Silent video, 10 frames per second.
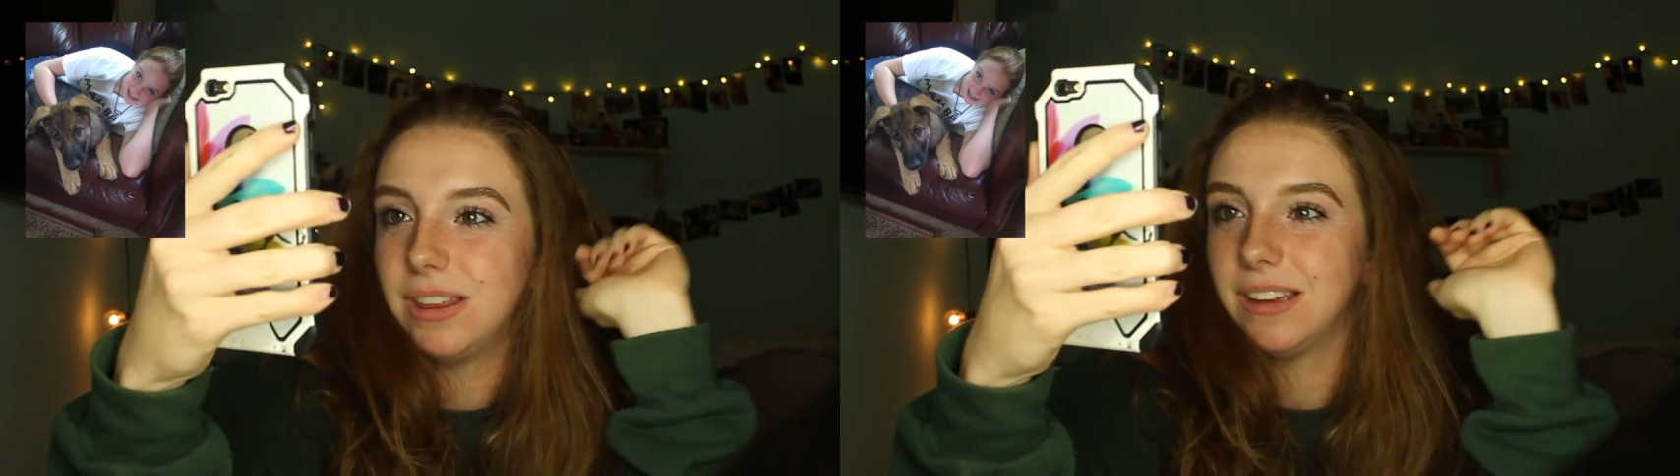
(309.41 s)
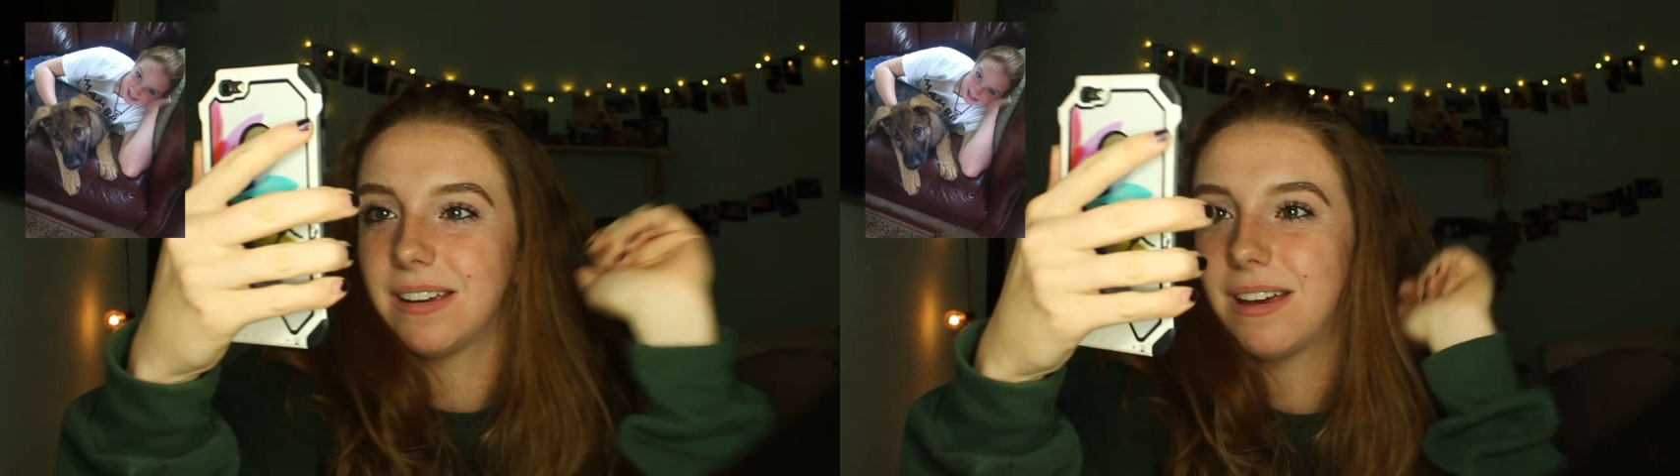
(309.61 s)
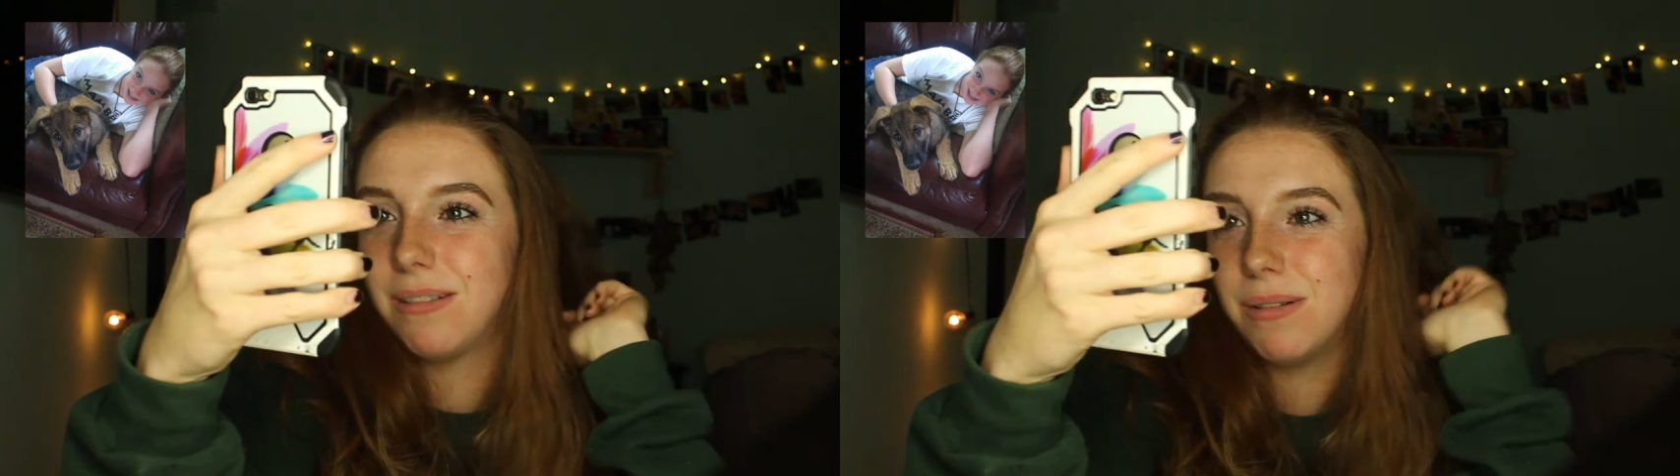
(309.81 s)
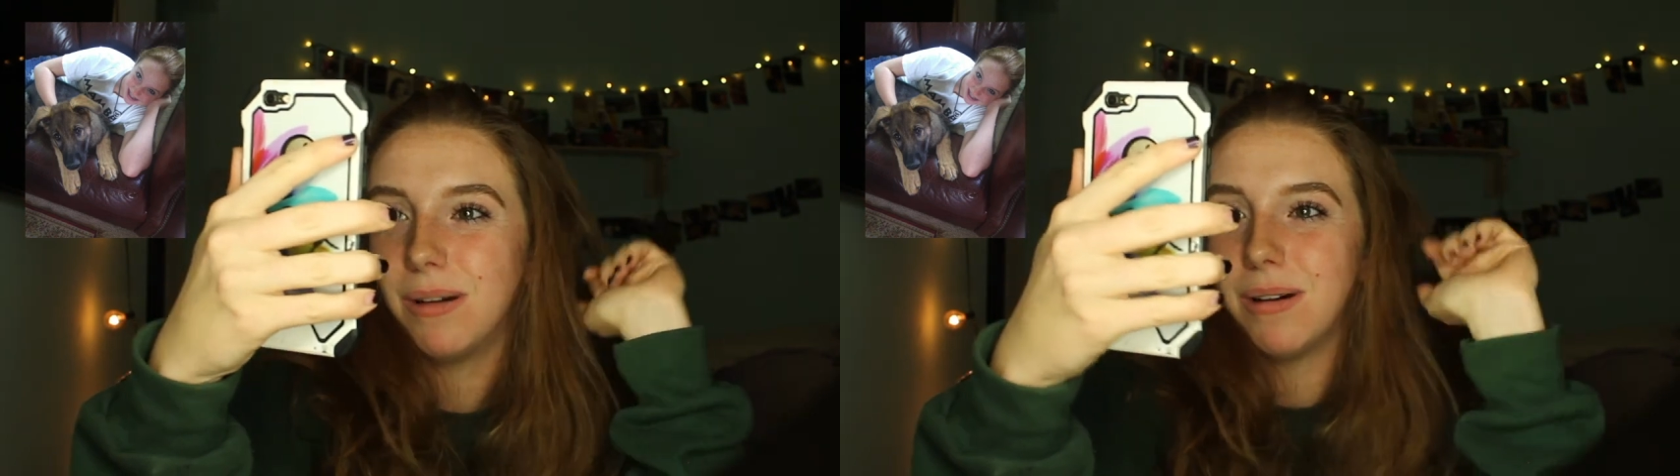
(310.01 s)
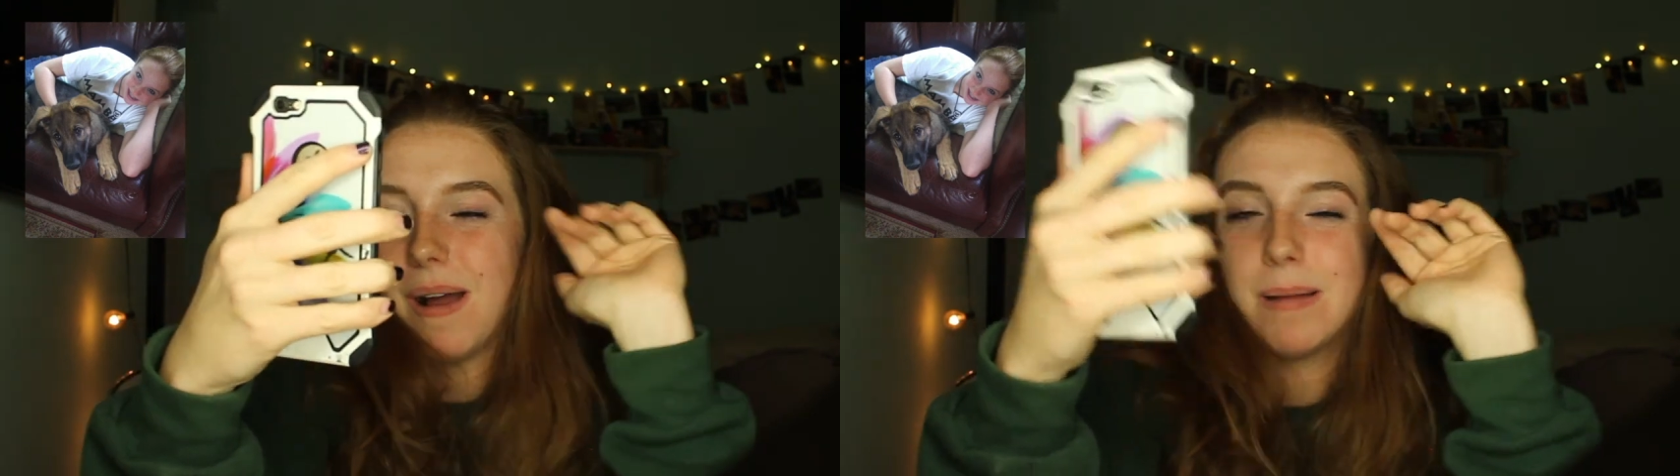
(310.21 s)
Look how,
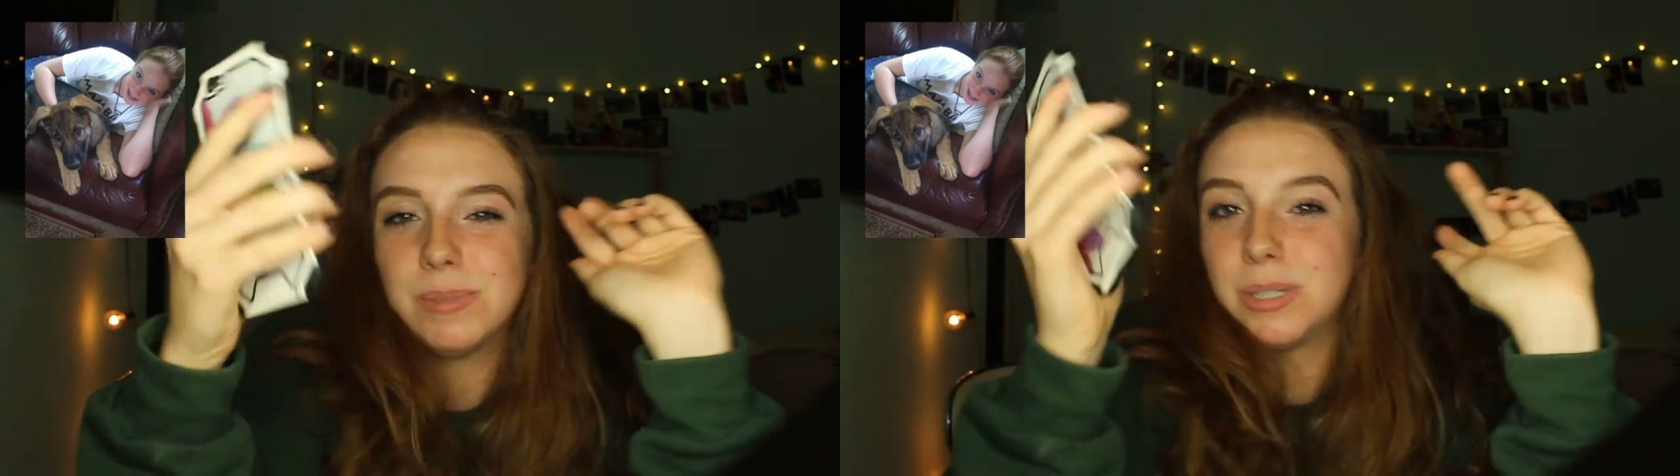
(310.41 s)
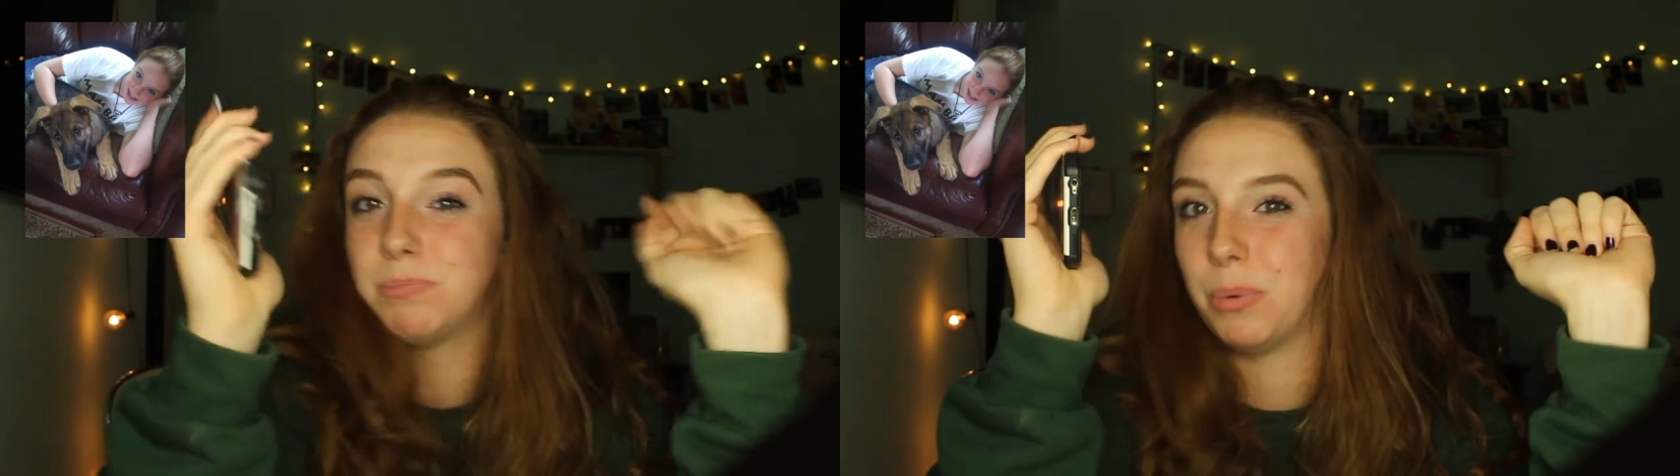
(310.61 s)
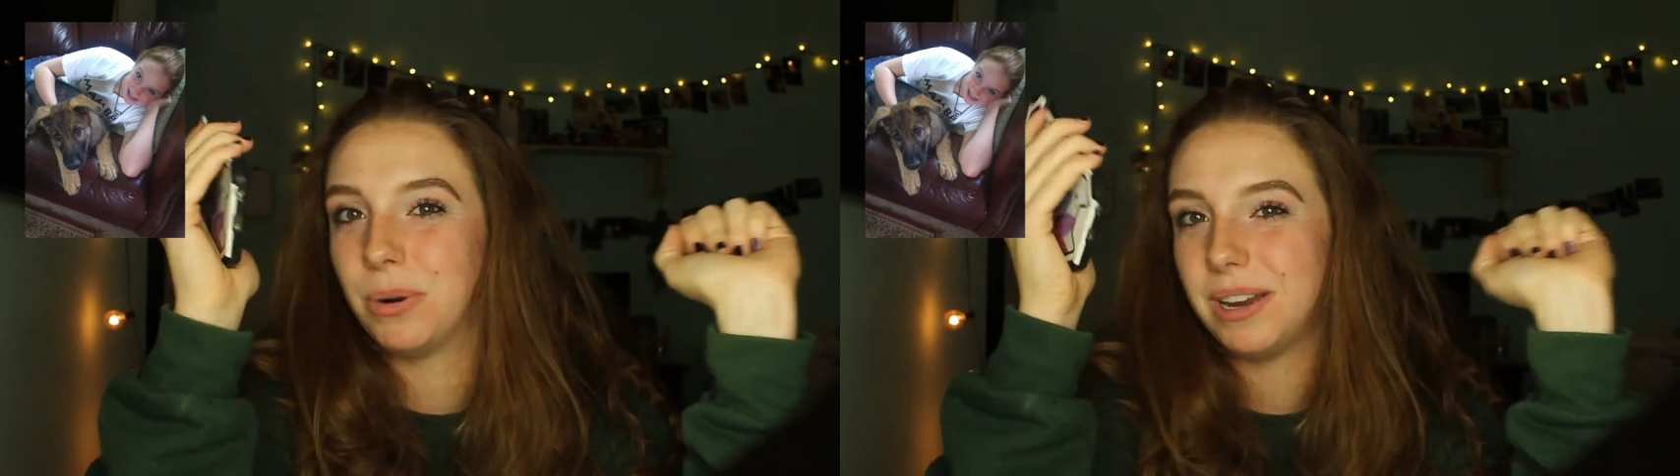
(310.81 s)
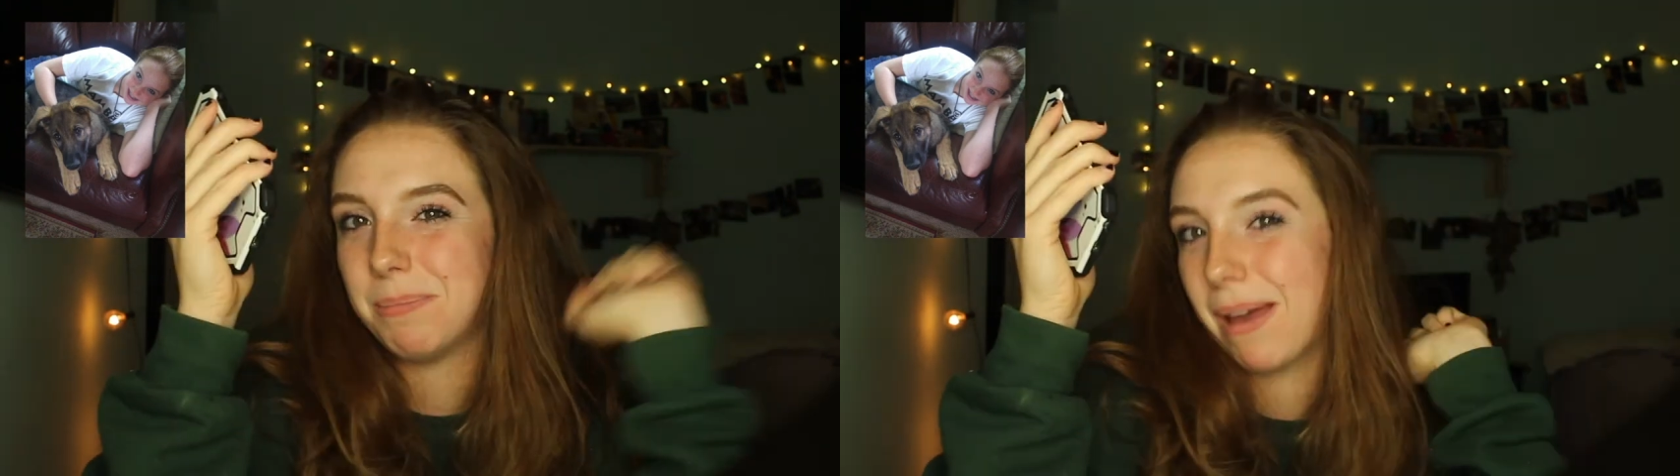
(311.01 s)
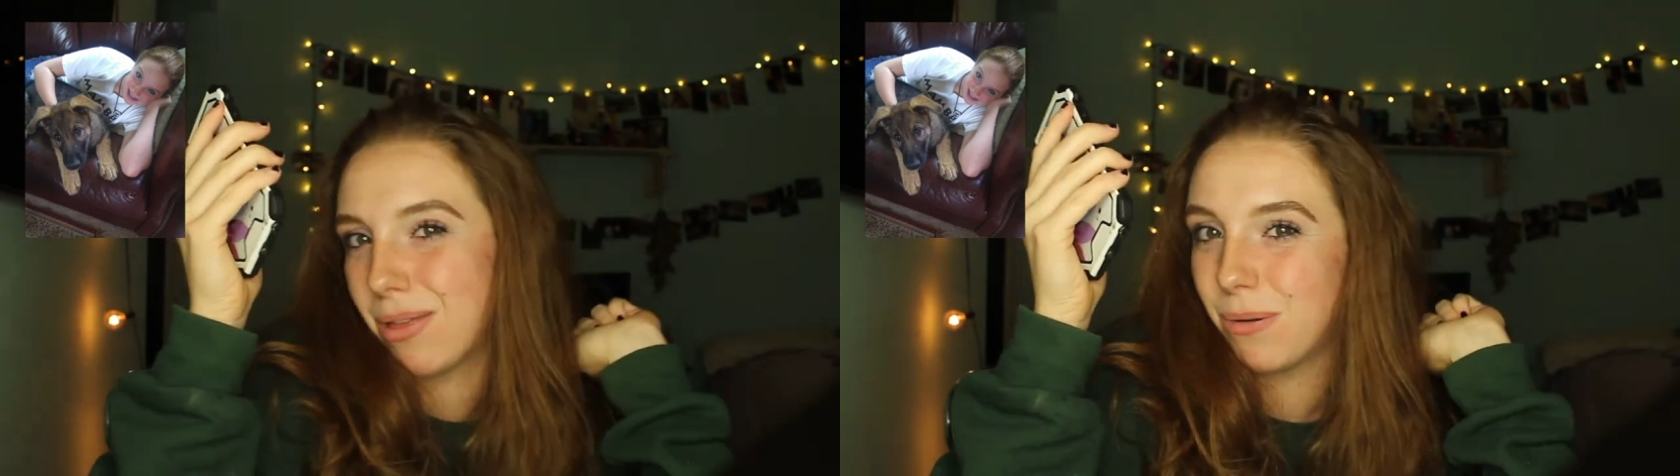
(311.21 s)
oh, I'm sporty,
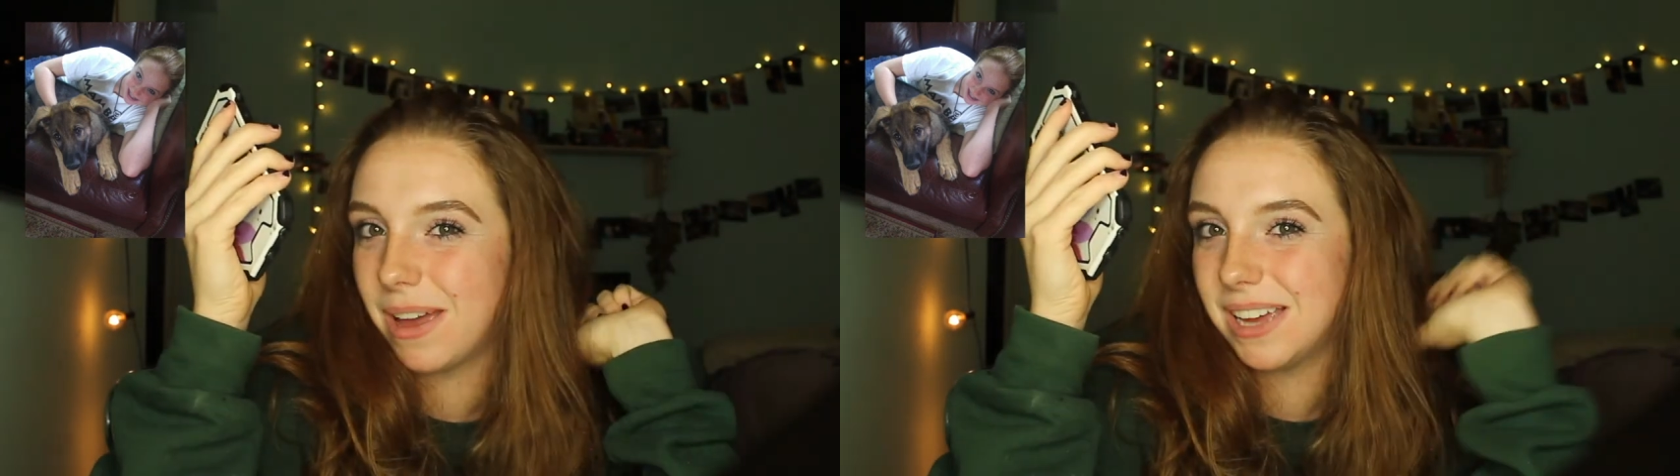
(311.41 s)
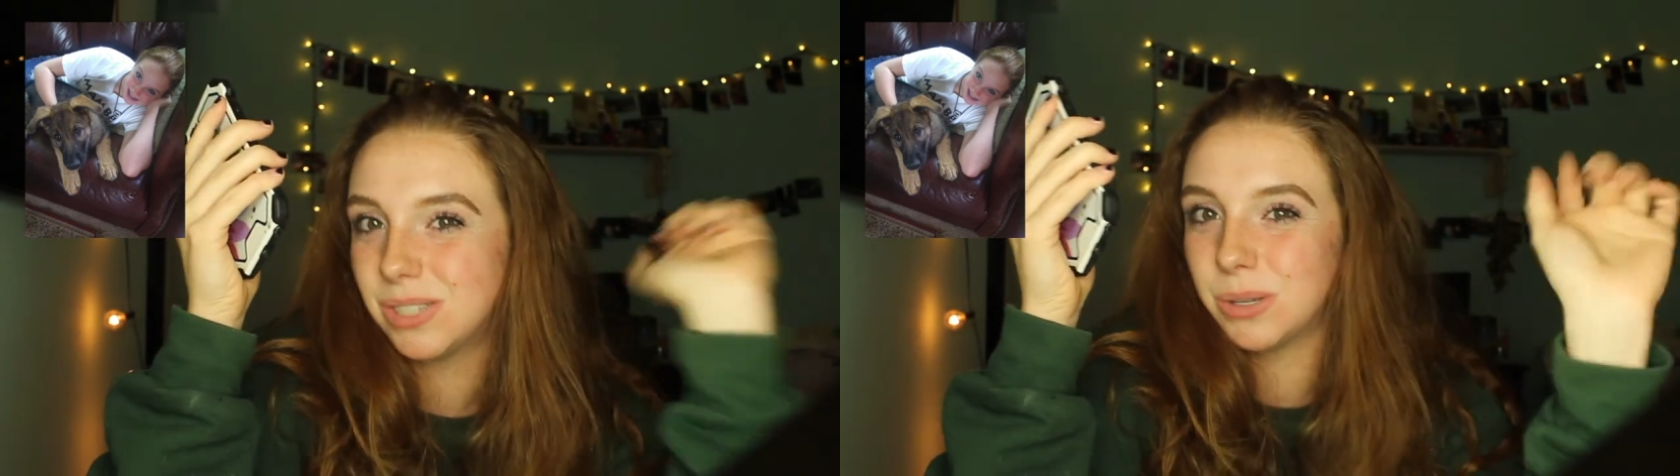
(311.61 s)
by the way.